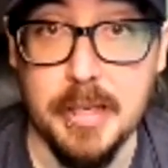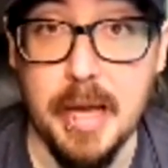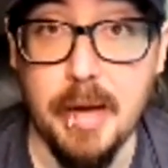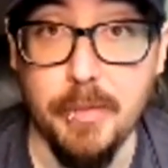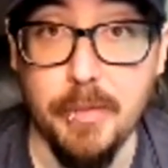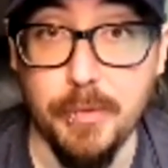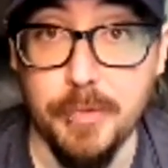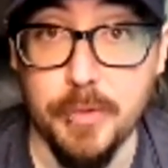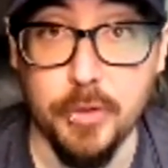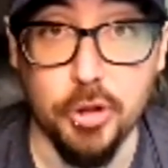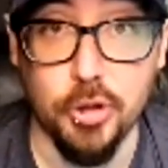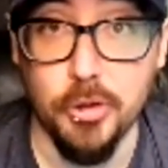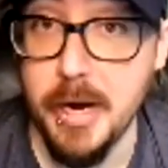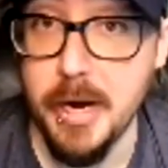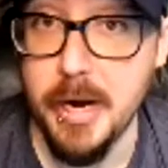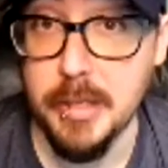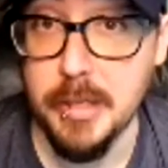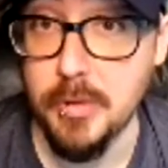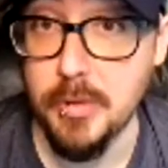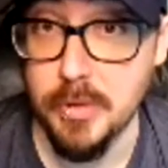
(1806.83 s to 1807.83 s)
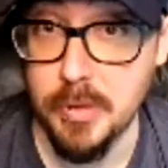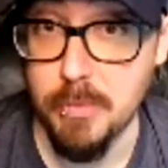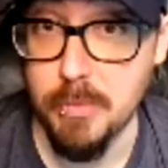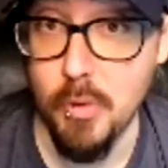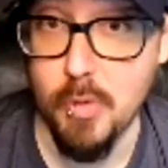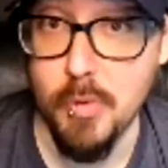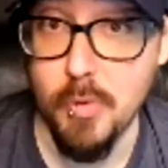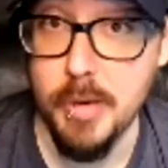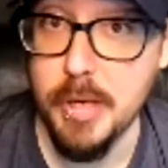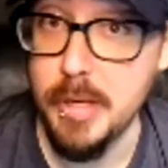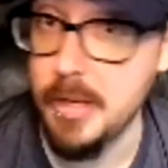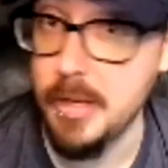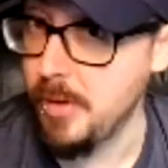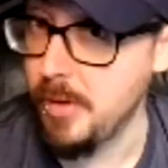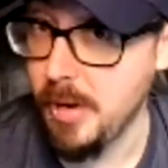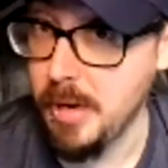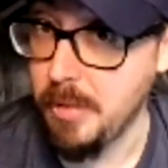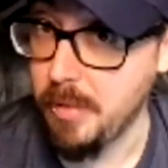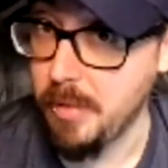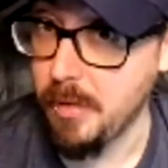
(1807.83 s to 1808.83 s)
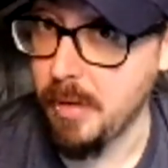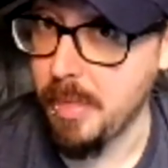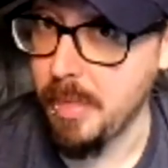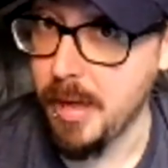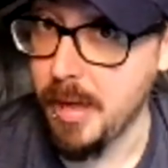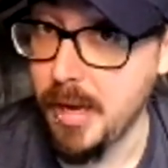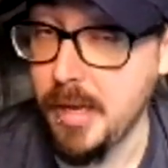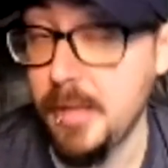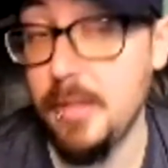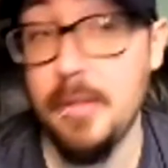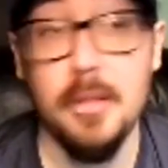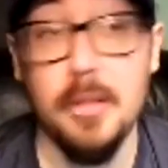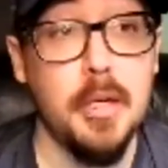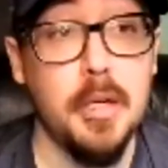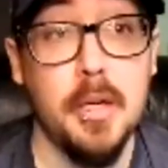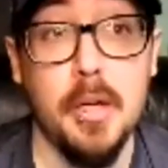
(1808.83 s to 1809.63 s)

to have a few drinks or smoke weed or anything like that.